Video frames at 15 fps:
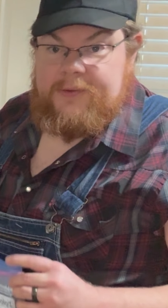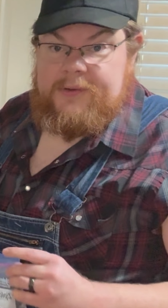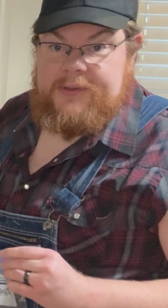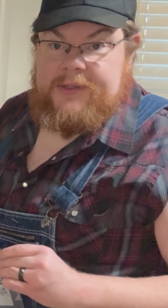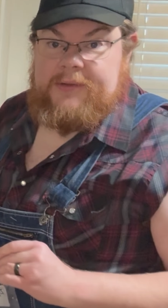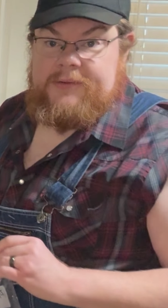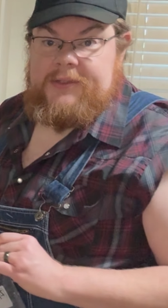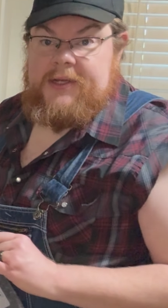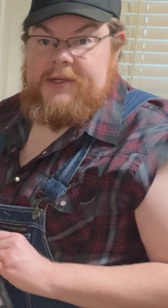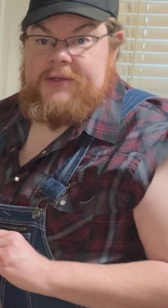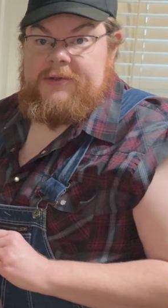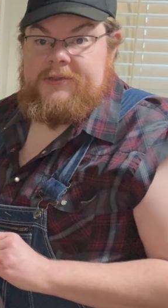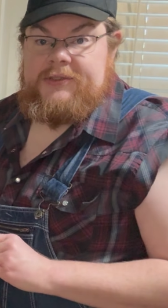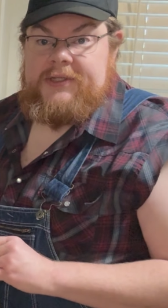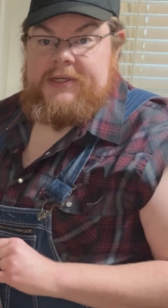our little
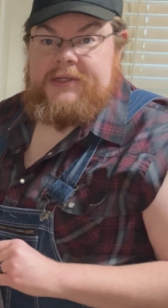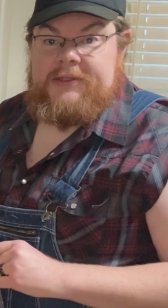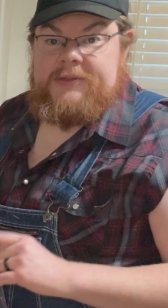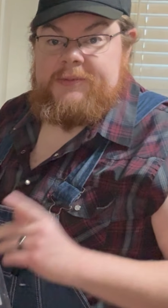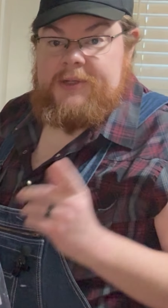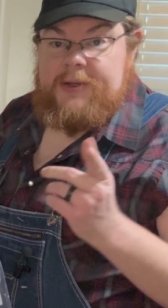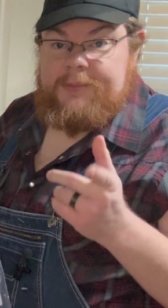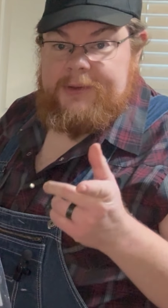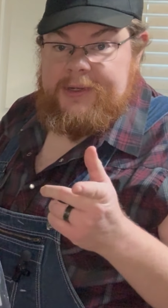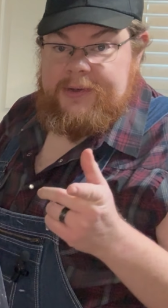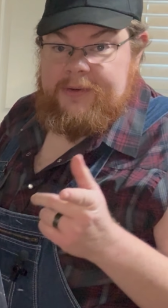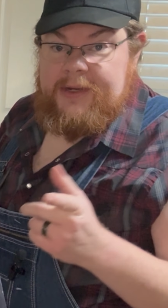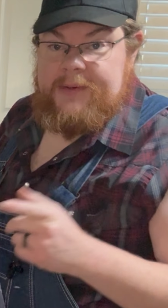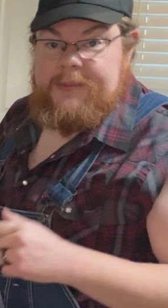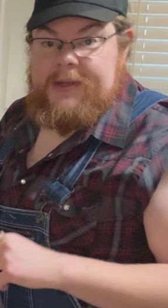taco shells. But I'll bring you
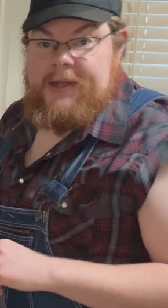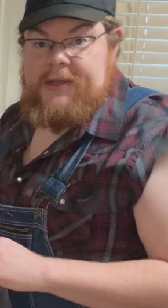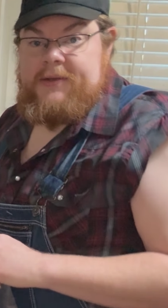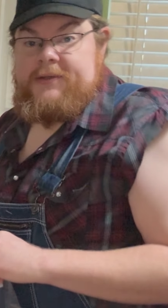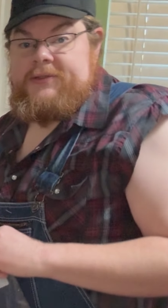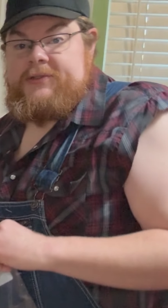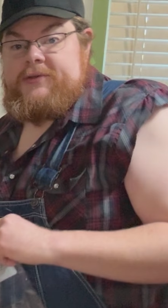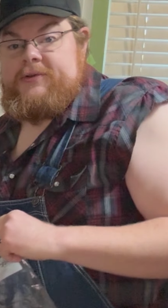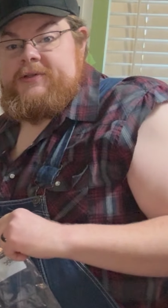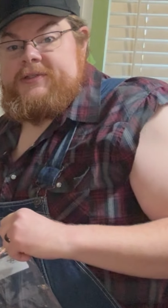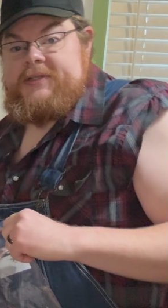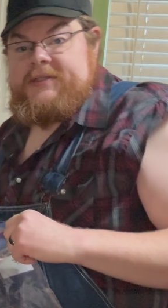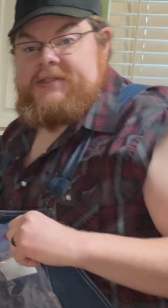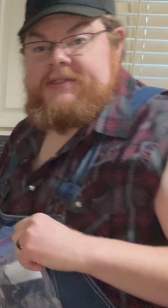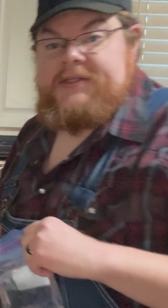right back as soon as
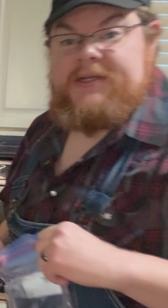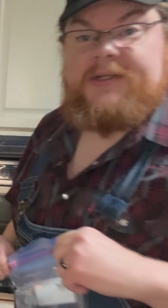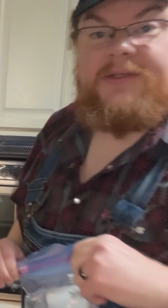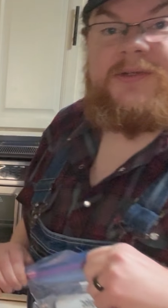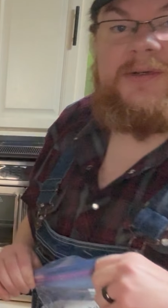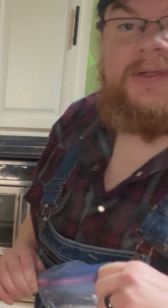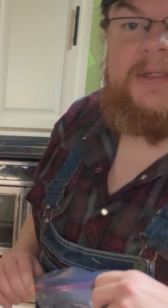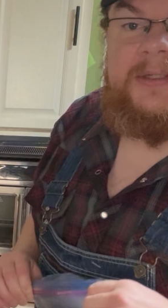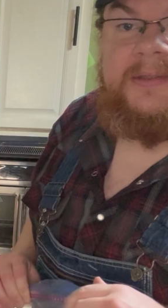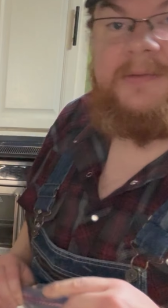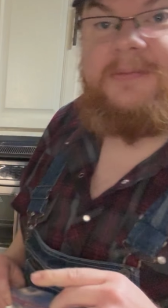this is done cooking.